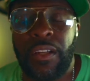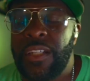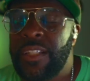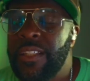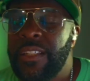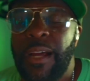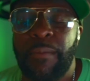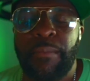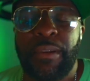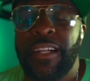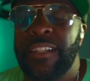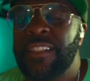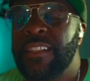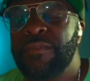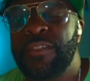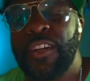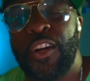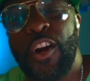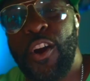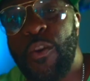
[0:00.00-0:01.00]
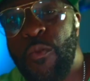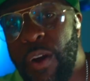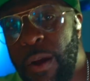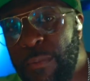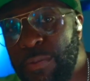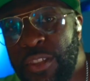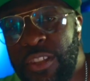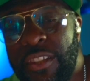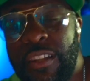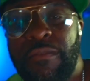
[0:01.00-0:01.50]
It's not because of the
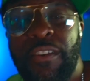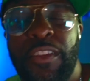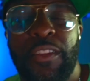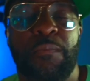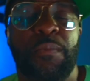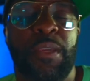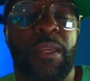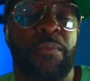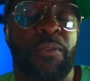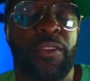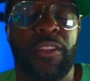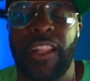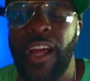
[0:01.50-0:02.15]
corruption of other people.